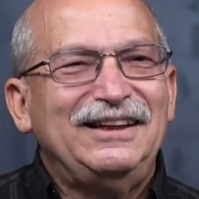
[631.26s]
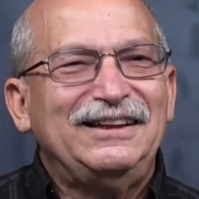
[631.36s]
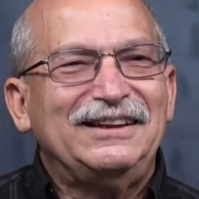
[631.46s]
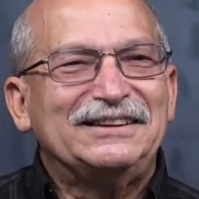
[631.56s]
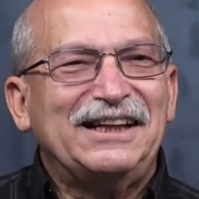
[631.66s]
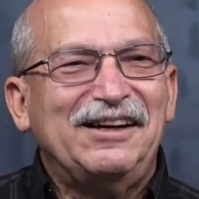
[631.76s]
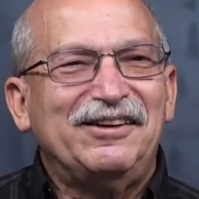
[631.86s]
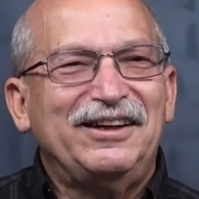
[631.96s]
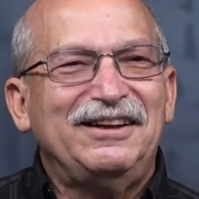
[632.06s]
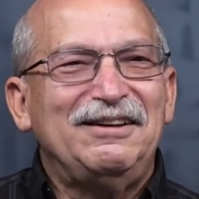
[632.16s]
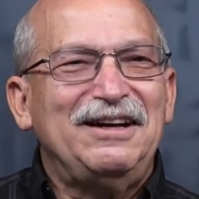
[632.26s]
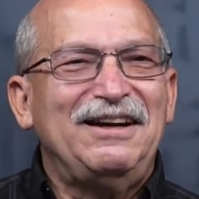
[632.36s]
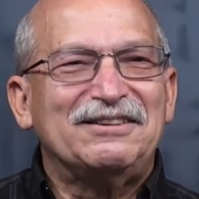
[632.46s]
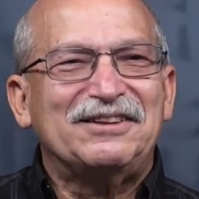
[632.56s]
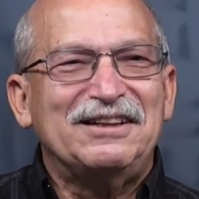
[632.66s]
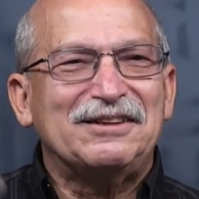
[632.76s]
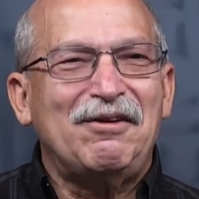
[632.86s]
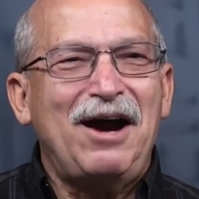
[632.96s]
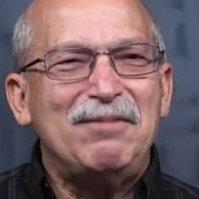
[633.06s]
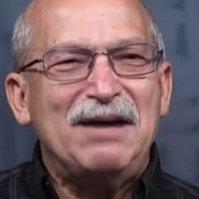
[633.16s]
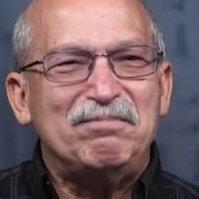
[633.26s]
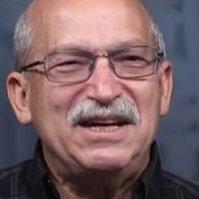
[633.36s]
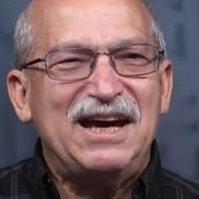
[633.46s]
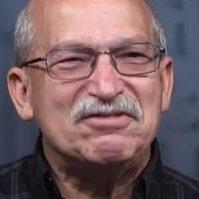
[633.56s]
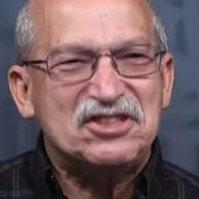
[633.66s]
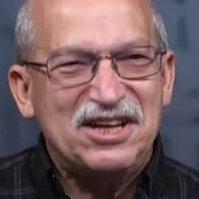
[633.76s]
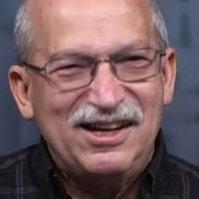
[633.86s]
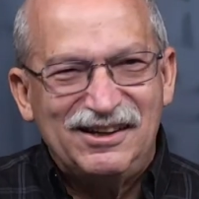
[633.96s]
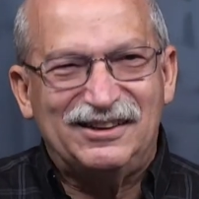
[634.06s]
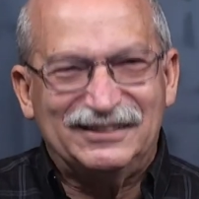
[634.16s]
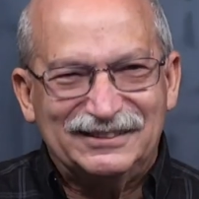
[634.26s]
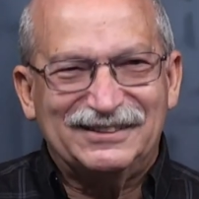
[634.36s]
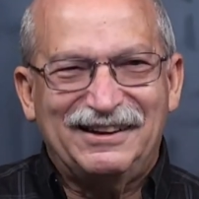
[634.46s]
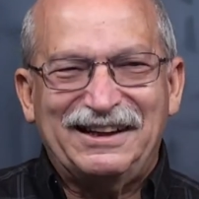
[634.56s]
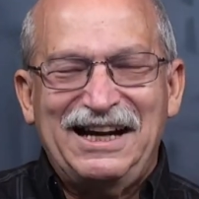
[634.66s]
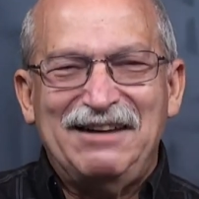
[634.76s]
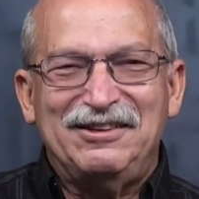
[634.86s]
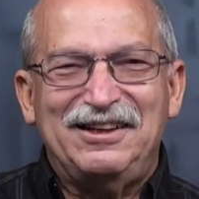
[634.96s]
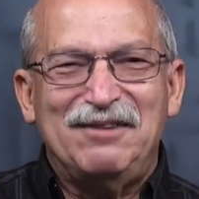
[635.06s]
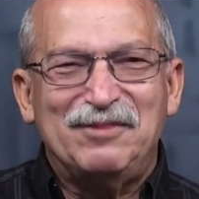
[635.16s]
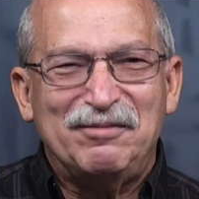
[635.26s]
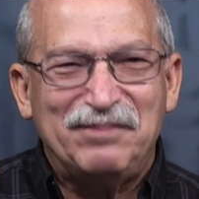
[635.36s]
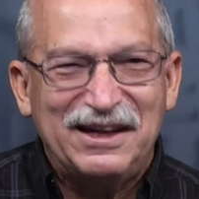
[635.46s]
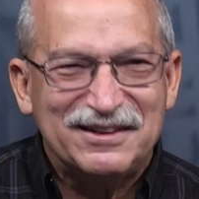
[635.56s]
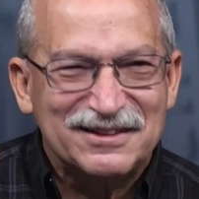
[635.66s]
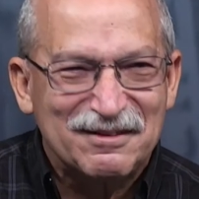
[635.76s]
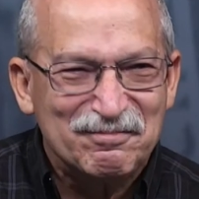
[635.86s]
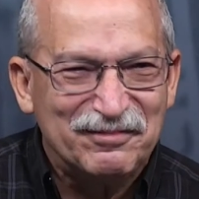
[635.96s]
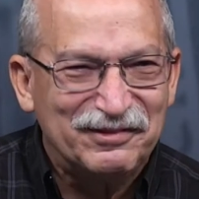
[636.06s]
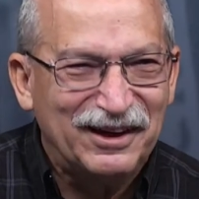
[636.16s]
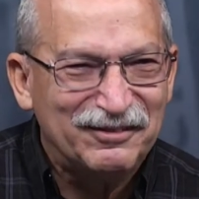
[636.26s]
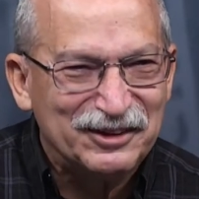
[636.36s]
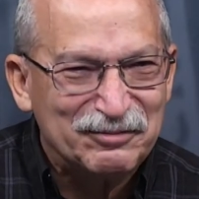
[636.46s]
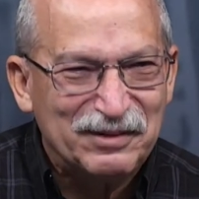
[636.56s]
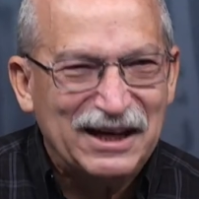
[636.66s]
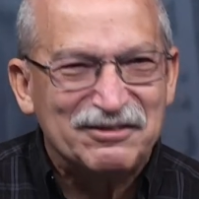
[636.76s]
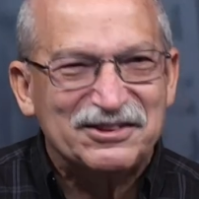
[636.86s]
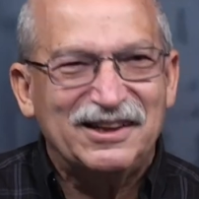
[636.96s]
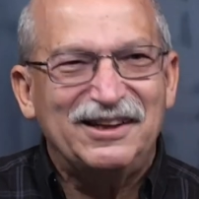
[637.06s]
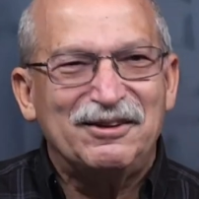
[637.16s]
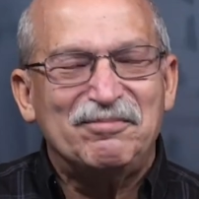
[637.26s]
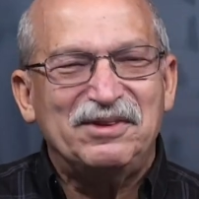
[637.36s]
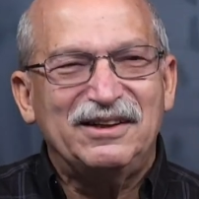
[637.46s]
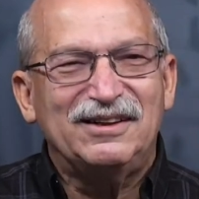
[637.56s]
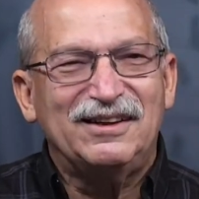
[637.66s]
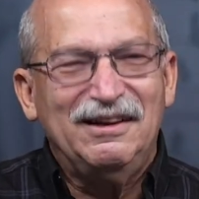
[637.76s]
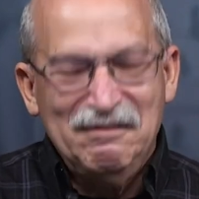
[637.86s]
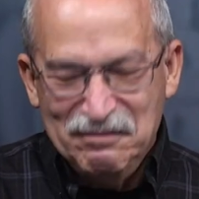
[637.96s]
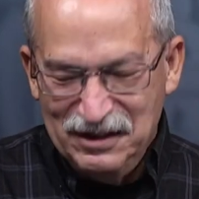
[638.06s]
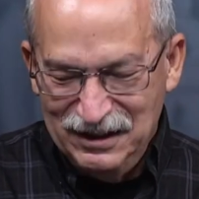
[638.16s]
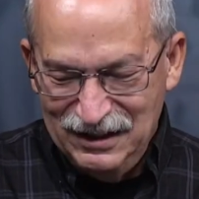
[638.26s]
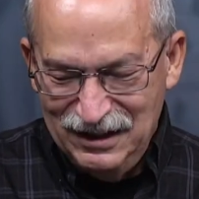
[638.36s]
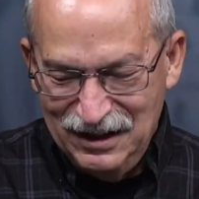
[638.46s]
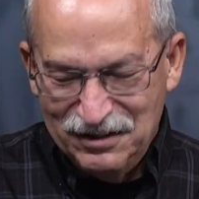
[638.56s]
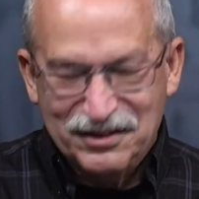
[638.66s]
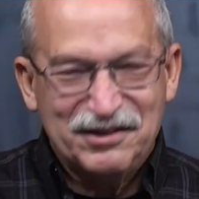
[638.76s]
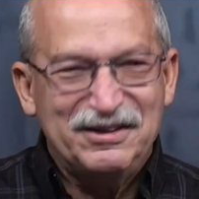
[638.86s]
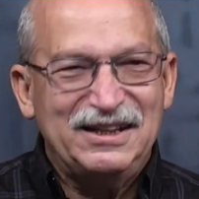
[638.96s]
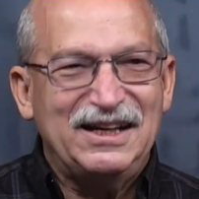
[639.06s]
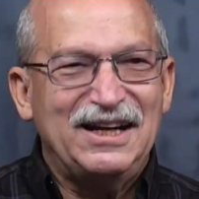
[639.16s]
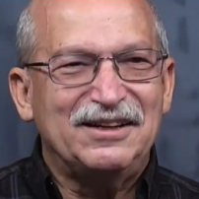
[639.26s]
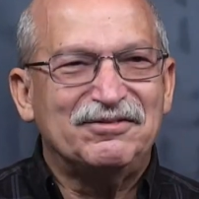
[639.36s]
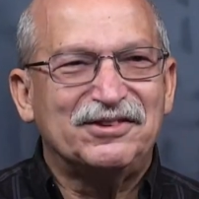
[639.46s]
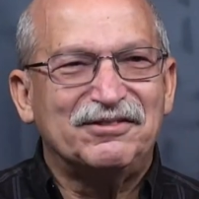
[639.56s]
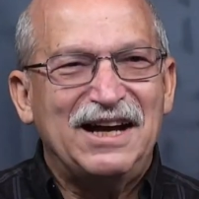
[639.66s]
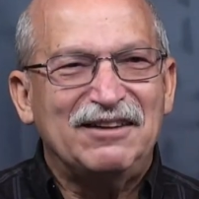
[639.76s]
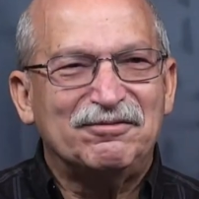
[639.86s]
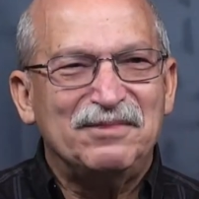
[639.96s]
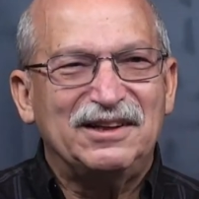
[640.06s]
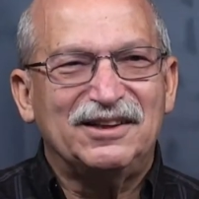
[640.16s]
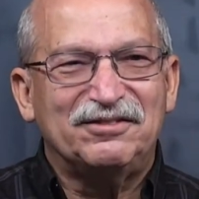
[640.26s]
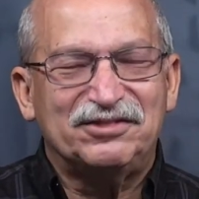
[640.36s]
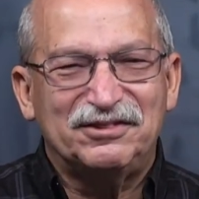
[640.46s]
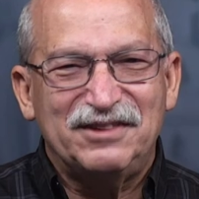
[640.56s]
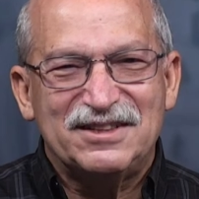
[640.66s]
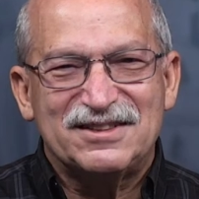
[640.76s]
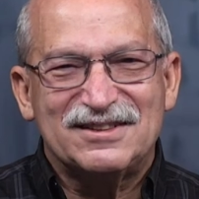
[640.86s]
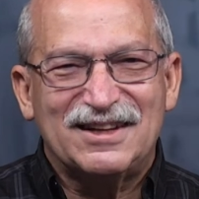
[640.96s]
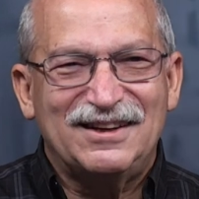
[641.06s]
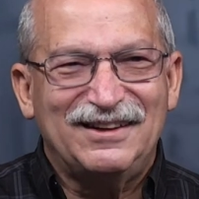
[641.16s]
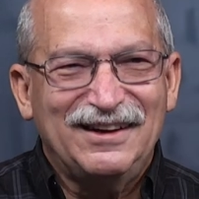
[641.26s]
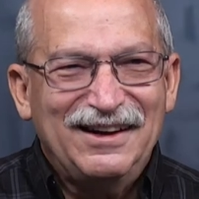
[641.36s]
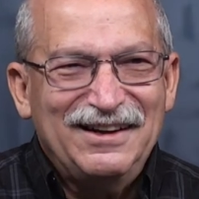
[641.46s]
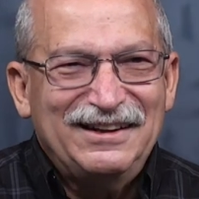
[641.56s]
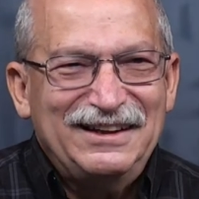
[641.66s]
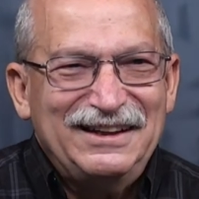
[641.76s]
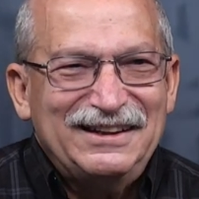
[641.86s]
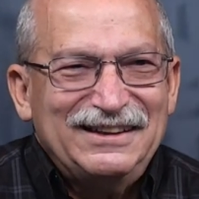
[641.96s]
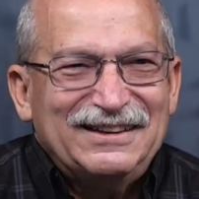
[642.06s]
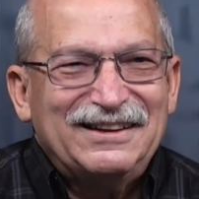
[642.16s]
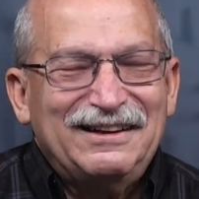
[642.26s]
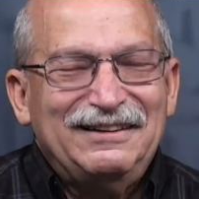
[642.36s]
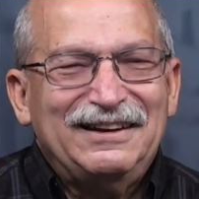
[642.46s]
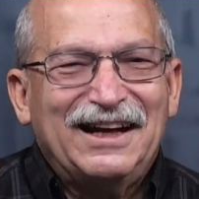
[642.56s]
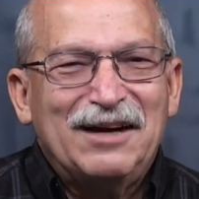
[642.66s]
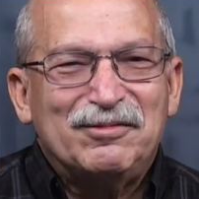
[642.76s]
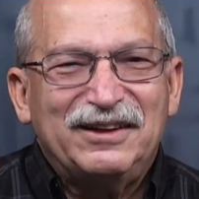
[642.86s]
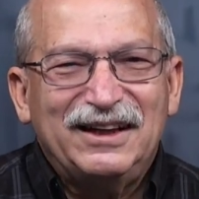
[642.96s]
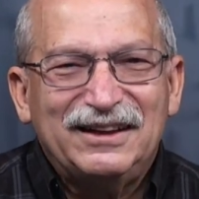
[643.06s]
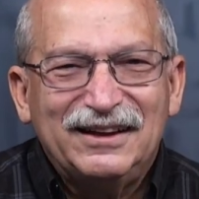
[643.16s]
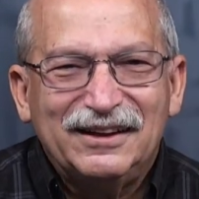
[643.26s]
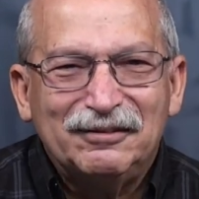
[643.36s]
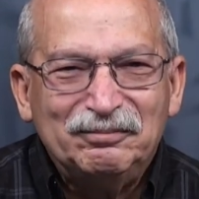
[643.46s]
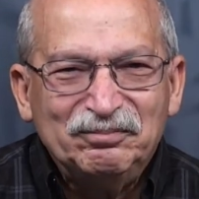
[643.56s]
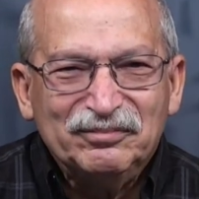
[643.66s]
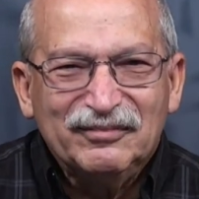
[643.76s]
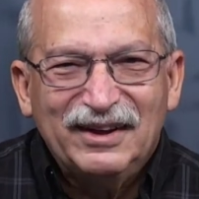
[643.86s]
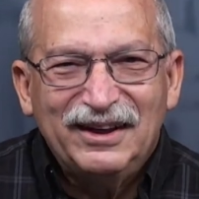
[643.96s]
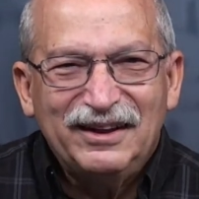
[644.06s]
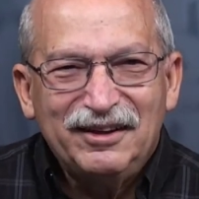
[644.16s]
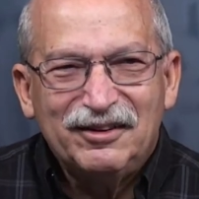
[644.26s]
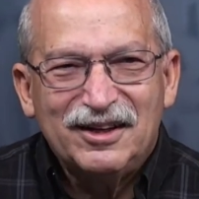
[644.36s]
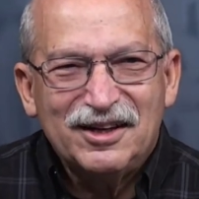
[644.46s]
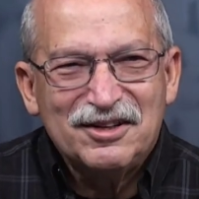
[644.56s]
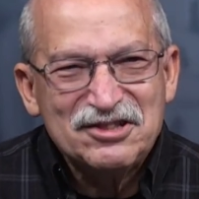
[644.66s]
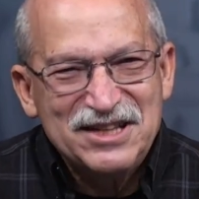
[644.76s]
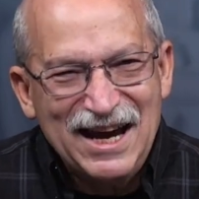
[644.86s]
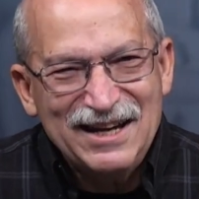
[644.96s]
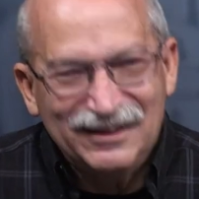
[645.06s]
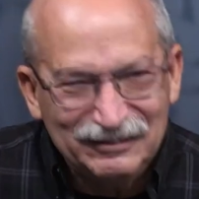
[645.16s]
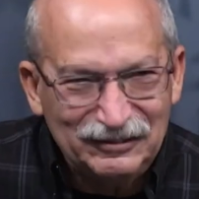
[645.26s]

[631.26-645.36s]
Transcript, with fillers: in this area. And then so I said, well, how about B.F. Skinner? So I counted a number of pages on which B.F. Skinner appeared. And then I threw in data for Ralph Miller for reasons I needn't uh, elaborate here. And here are those data.